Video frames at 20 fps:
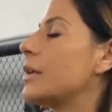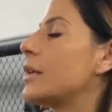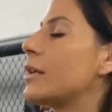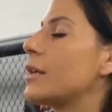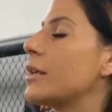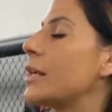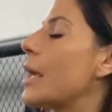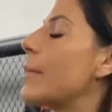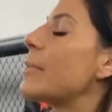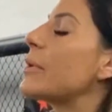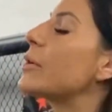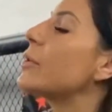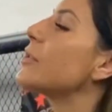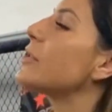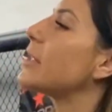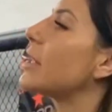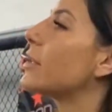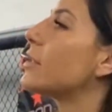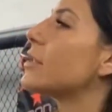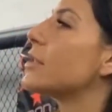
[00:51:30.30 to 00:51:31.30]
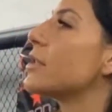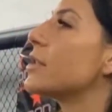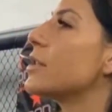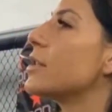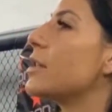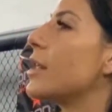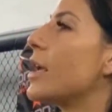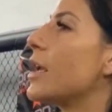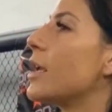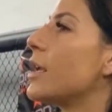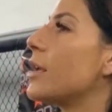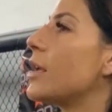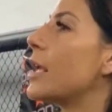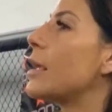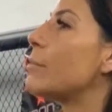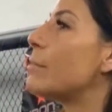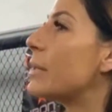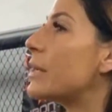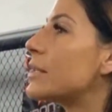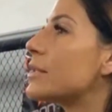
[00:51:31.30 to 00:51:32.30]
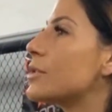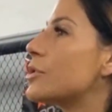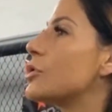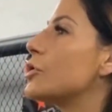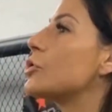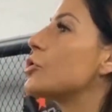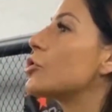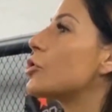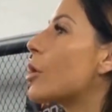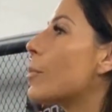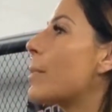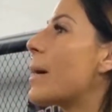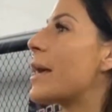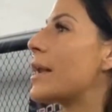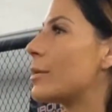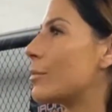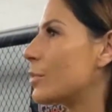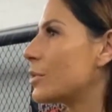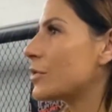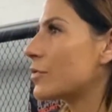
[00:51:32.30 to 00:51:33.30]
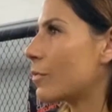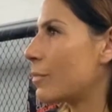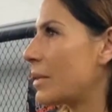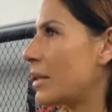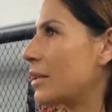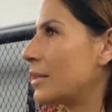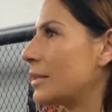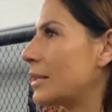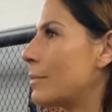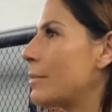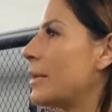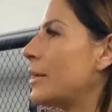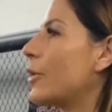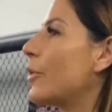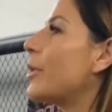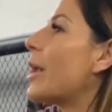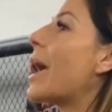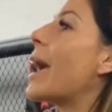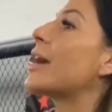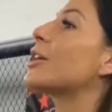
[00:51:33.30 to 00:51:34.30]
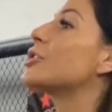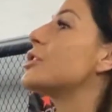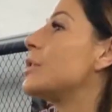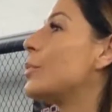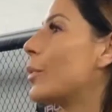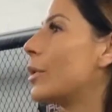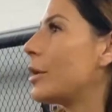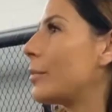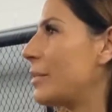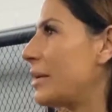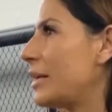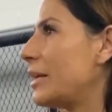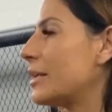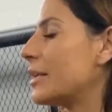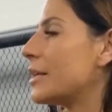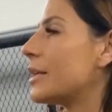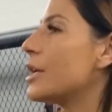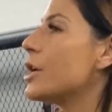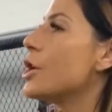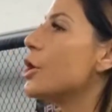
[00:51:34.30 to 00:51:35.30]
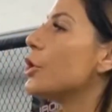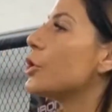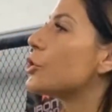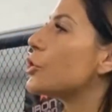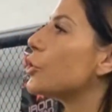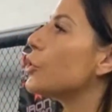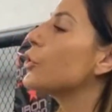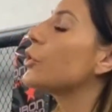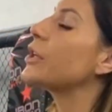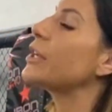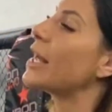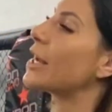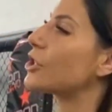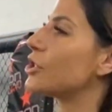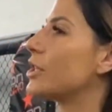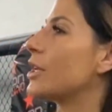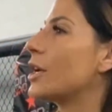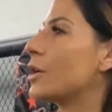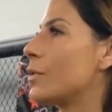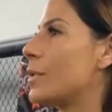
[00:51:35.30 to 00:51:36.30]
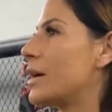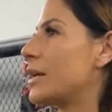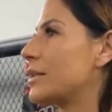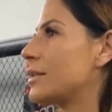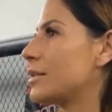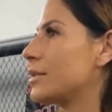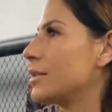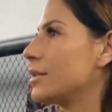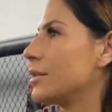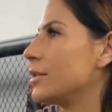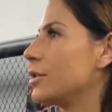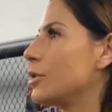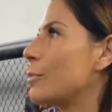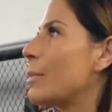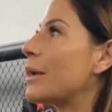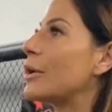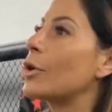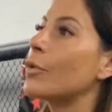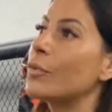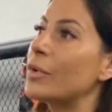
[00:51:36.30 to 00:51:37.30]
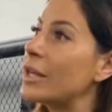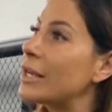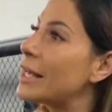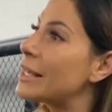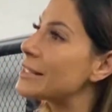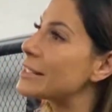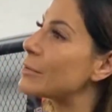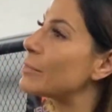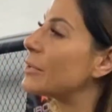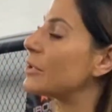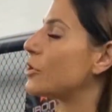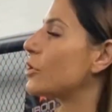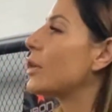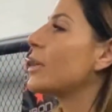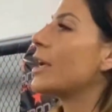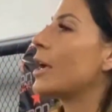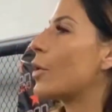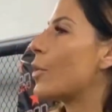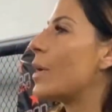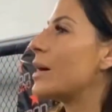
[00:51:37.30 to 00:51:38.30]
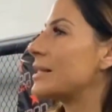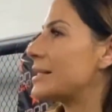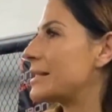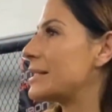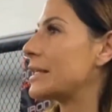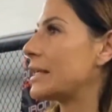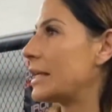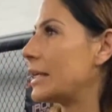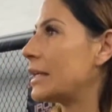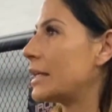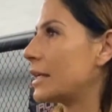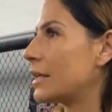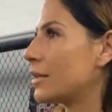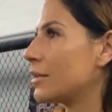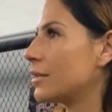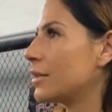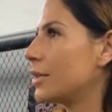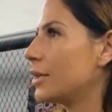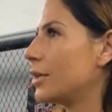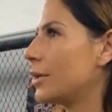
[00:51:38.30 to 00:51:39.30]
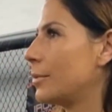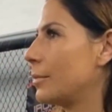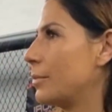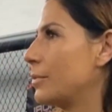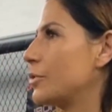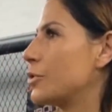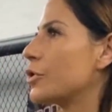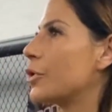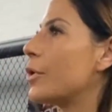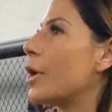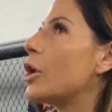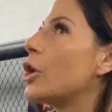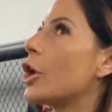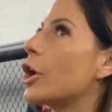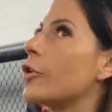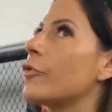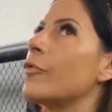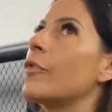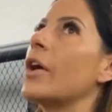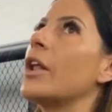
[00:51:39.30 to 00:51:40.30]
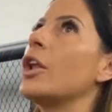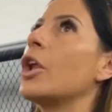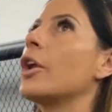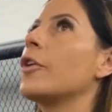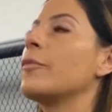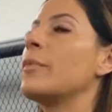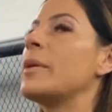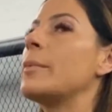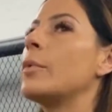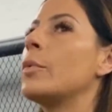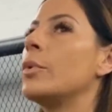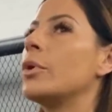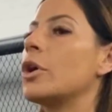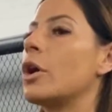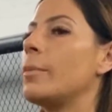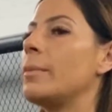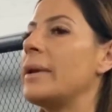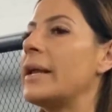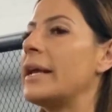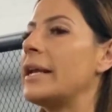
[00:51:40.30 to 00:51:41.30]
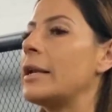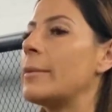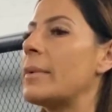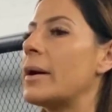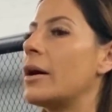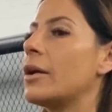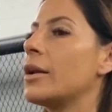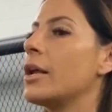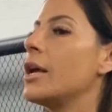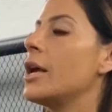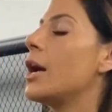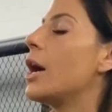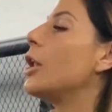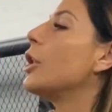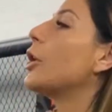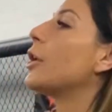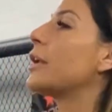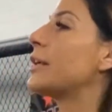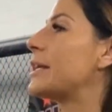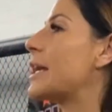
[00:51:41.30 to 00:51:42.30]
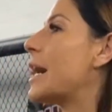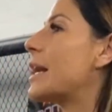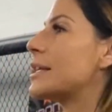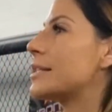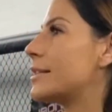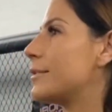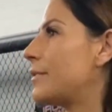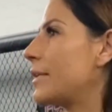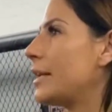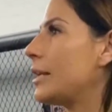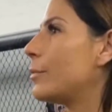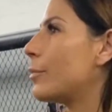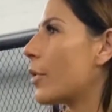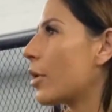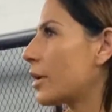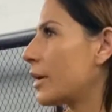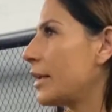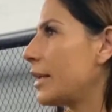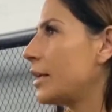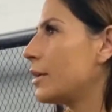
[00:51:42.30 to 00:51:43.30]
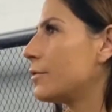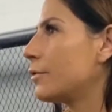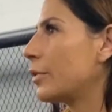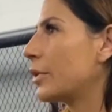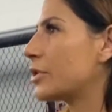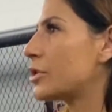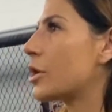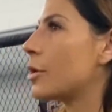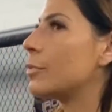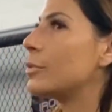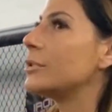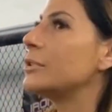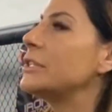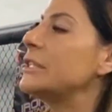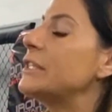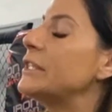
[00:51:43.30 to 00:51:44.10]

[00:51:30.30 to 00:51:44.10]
chemicals that they emit to stop animals from eating them. They don't actually want to be eaten. So you can actually get quite, you might not realize it, but you can get quite sick eating. So a lot of a lot of people will complain about a lot of gas if they eat mm. broccoli, for example.